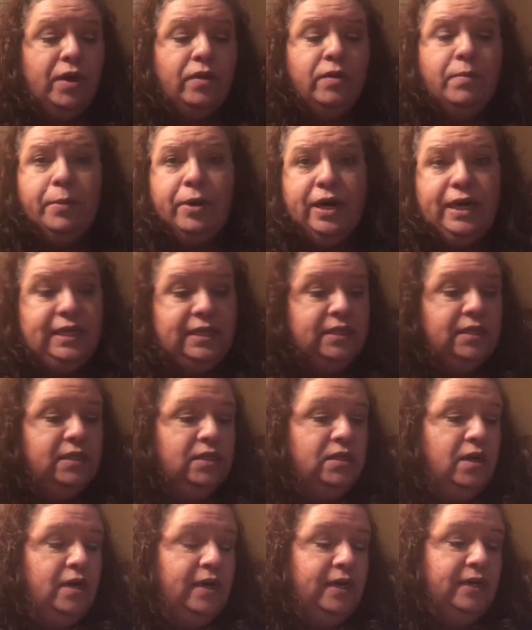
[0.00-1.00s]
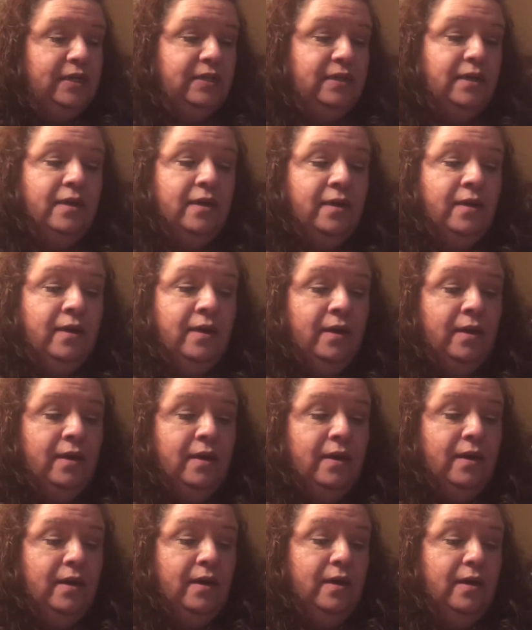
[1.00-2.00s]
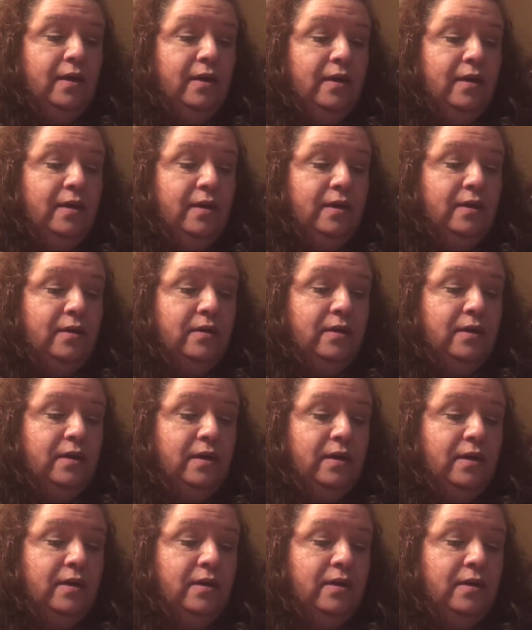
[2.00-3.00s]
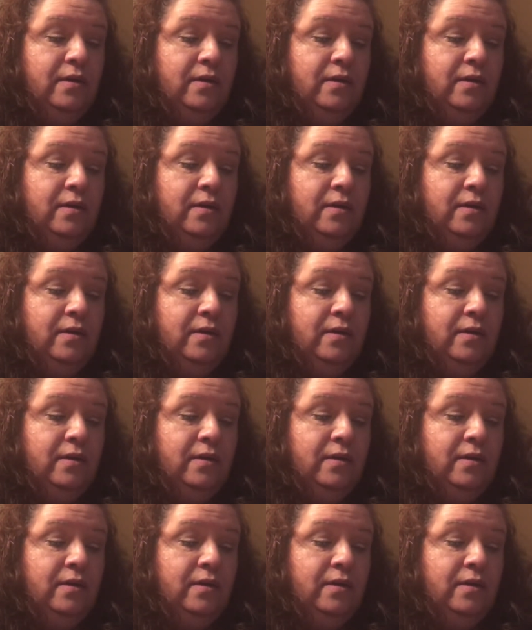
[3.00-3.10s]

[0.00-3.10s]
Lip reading: all the prices on it. And